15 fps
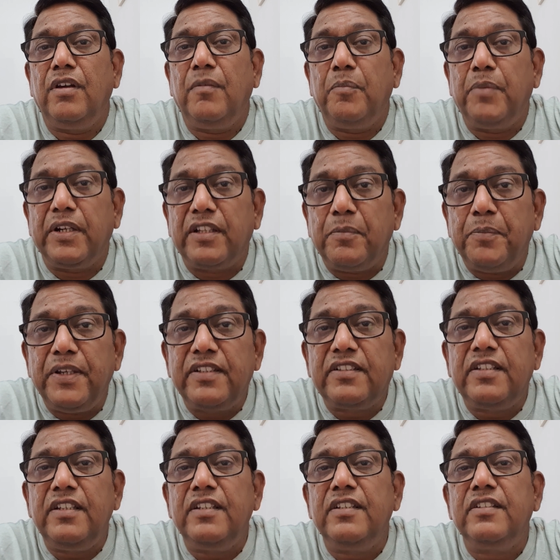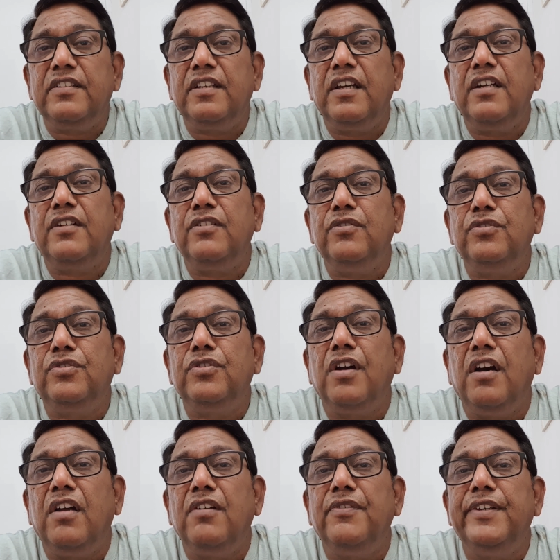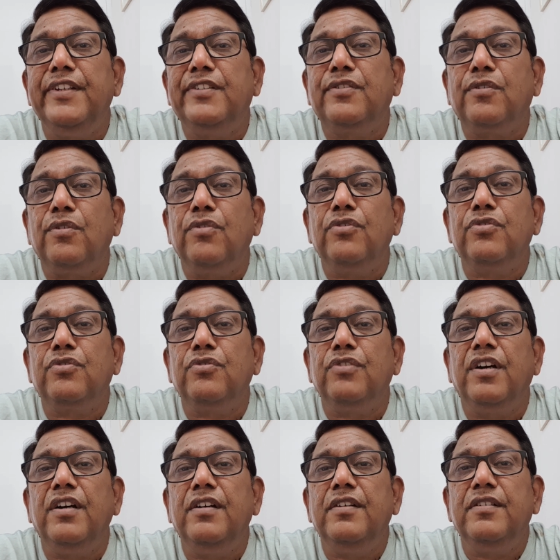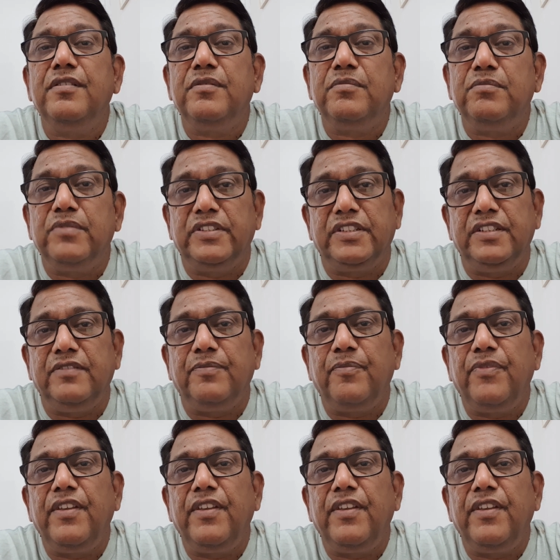But the best thing is that you should always close to the machine.